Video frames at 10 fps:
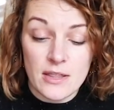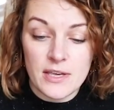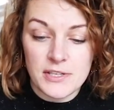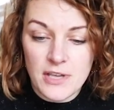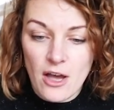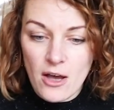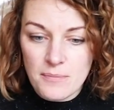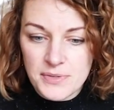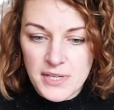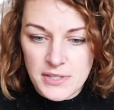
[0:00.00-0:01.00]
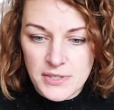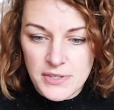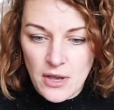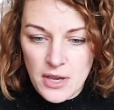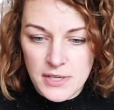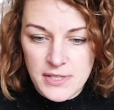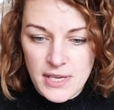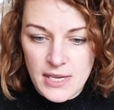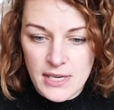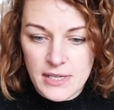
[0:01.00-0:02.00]
This comes in
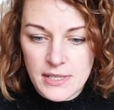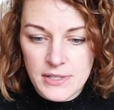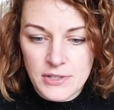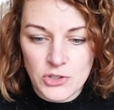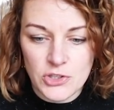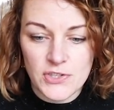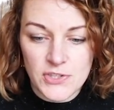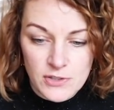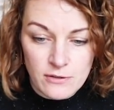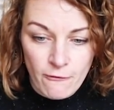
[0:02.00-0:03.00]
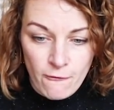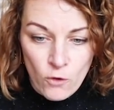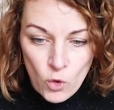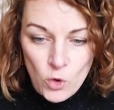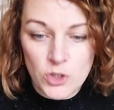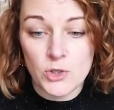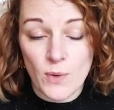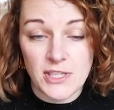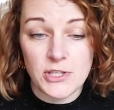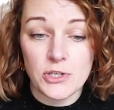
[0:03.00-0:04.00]
sizes 4 to
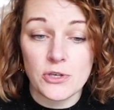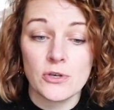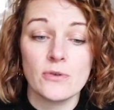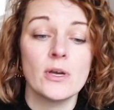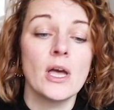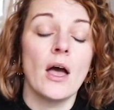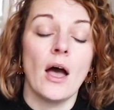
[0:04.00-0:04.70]
22.